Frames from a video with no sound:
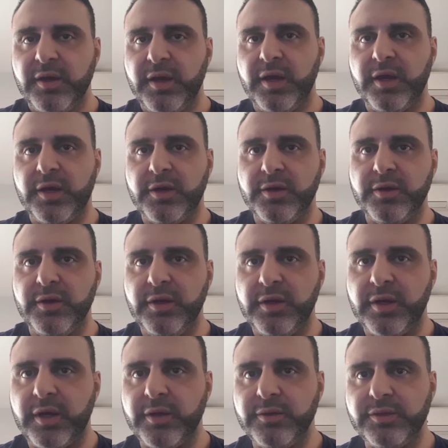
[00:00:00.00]
and you
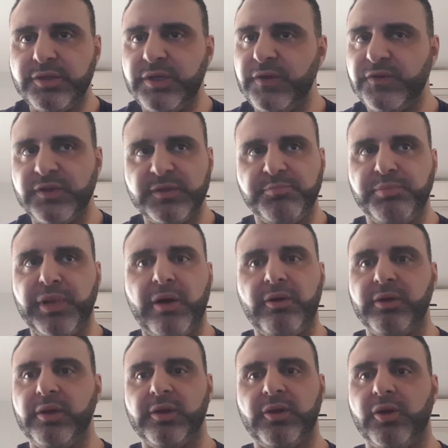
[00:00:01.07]
know, she's just
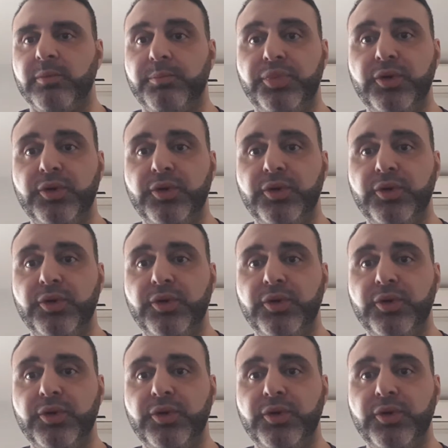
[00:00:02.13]
bowling along